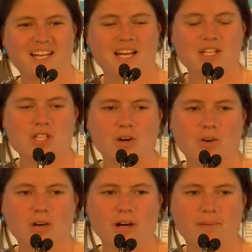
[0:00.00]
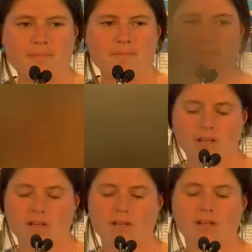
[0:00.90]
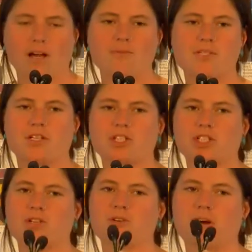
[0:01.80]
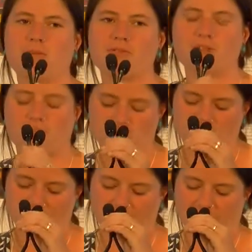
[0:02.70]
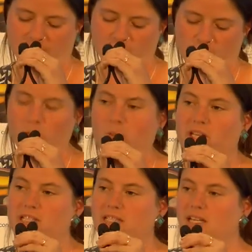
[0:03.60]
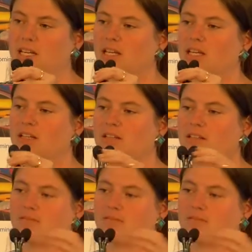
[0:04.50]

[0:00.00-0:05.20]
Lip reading: So I was going to show you a couple photos of kind of what we see,